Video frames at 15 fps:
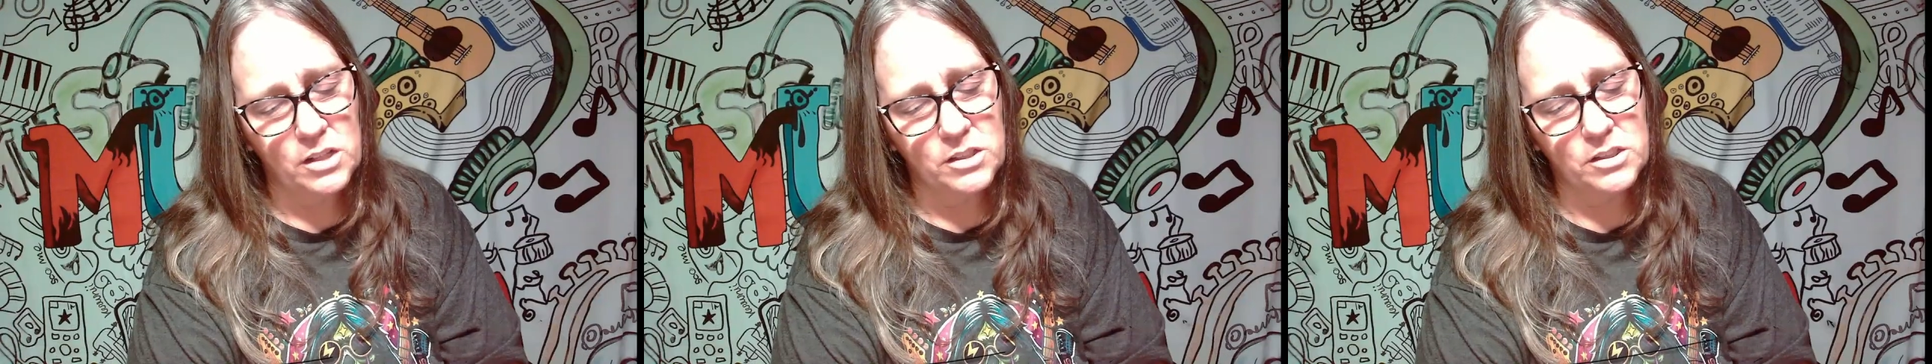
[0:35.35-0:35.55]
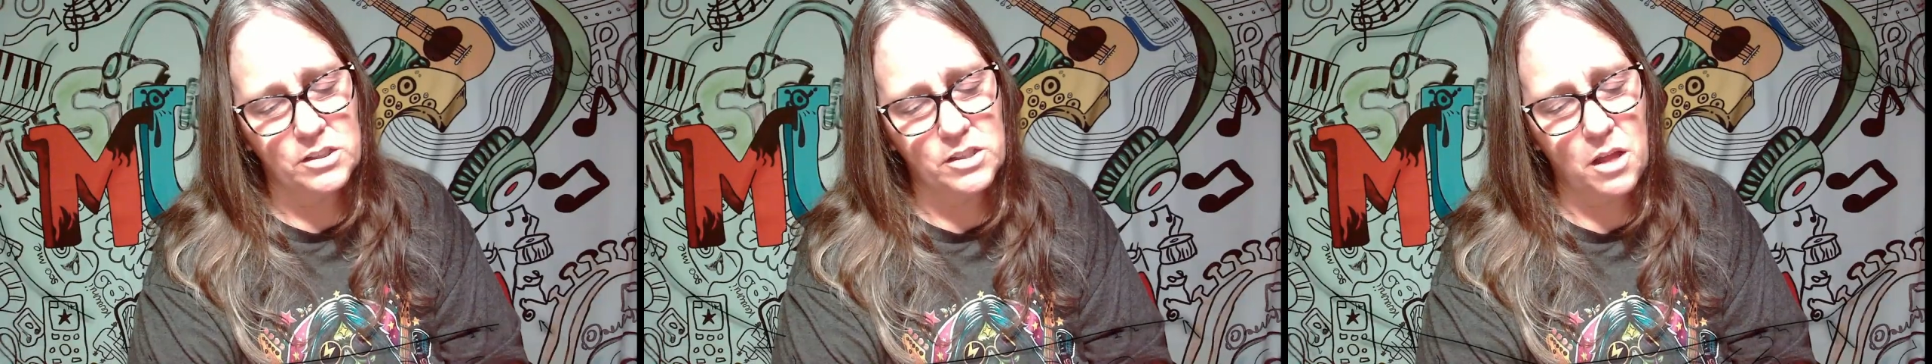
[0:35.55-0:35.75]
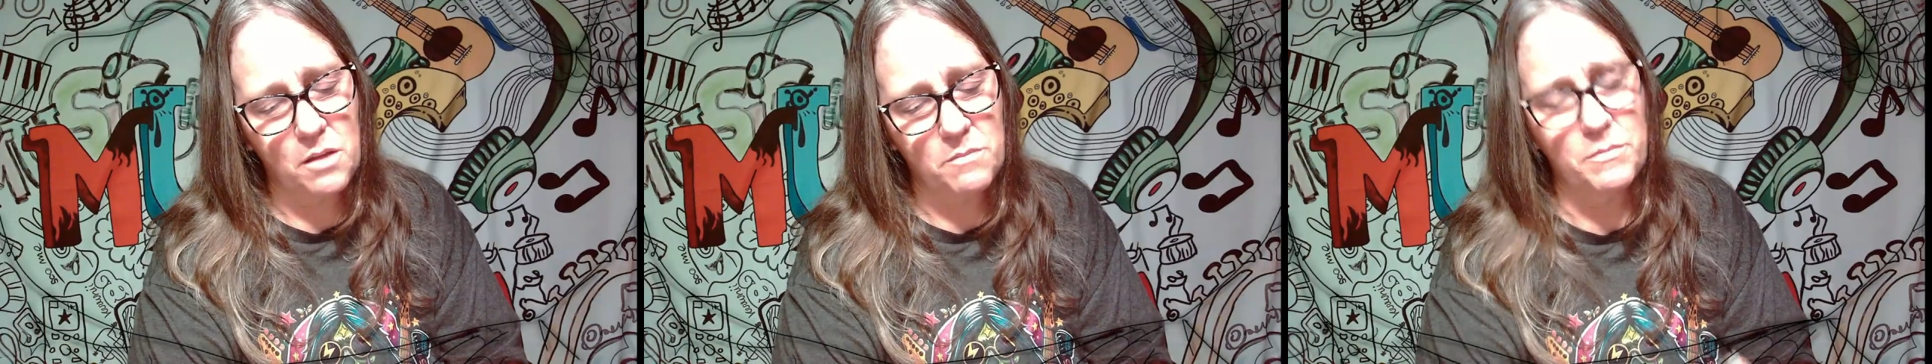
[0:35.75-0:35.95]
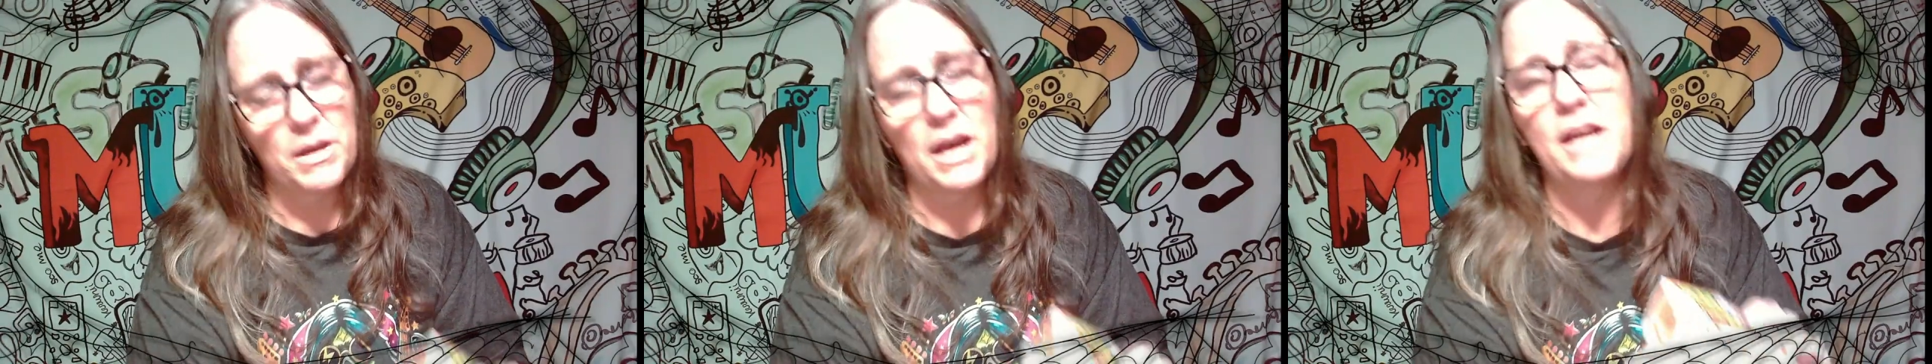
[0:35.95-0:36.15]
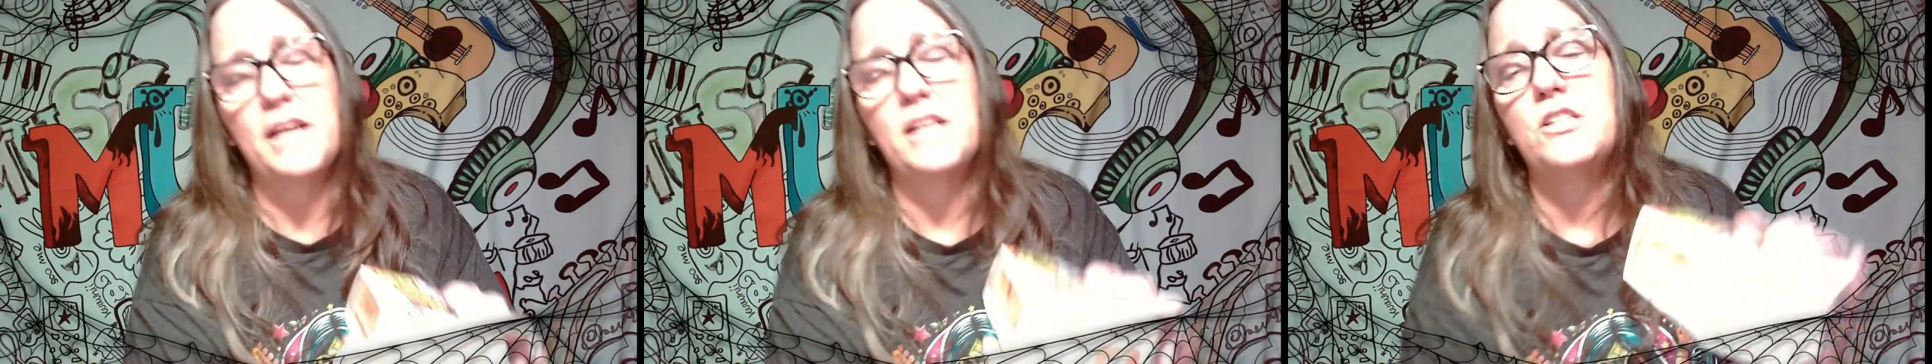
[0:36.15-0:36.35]

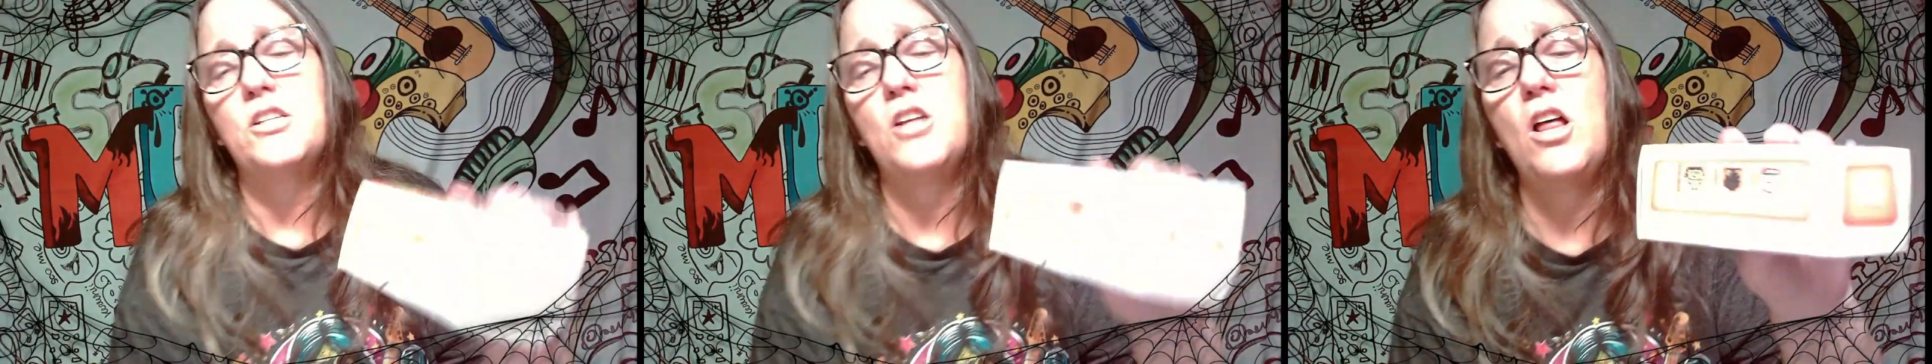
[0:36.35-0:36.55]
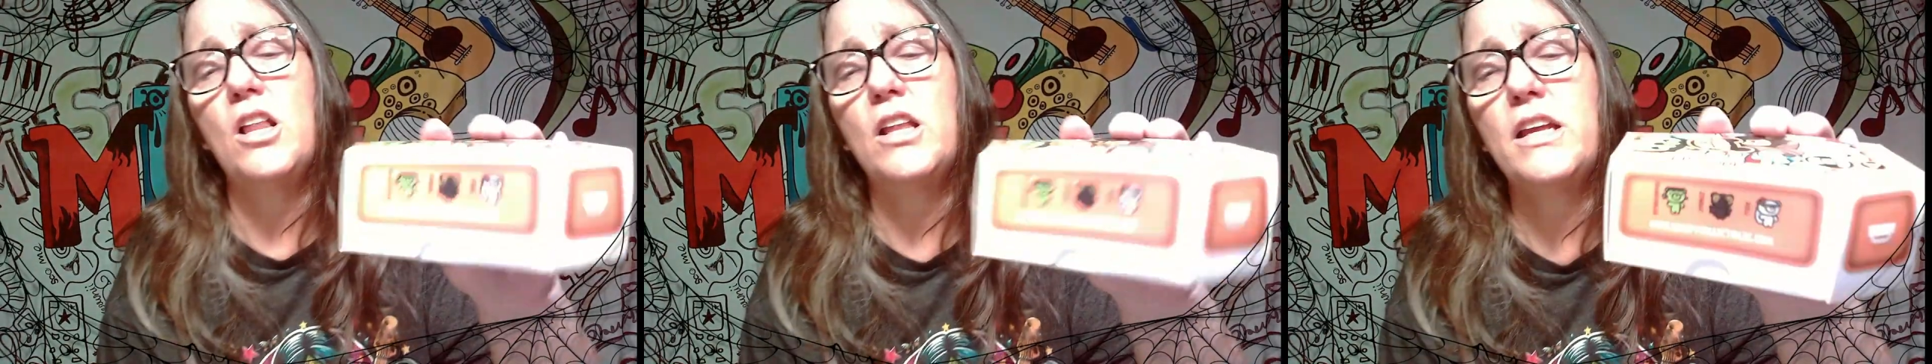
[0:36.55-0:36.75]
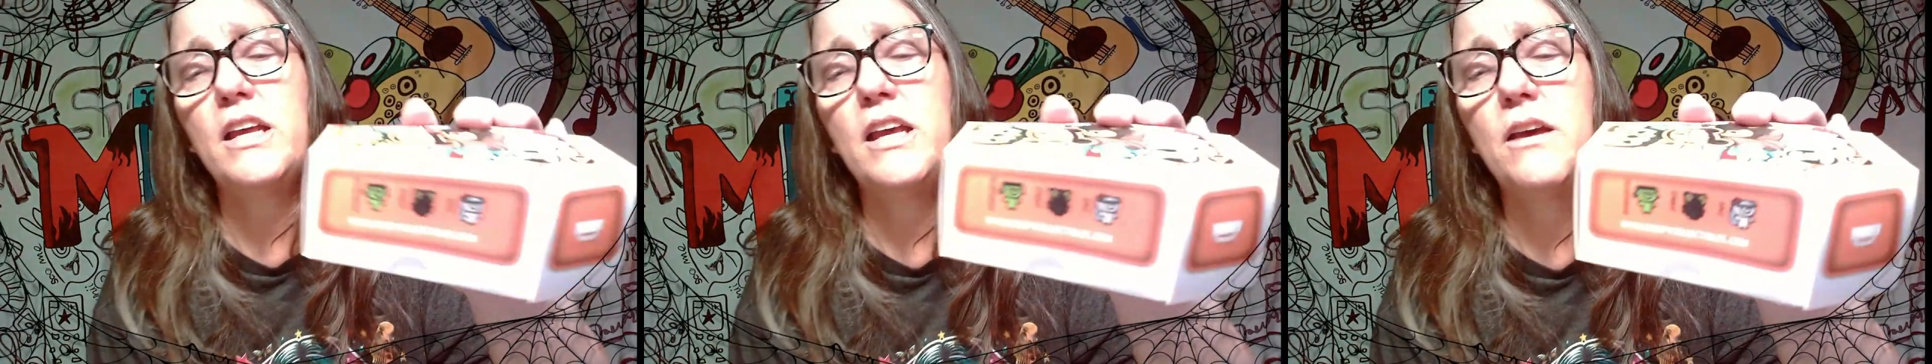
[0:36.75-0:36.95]
Zombat, and Dolly,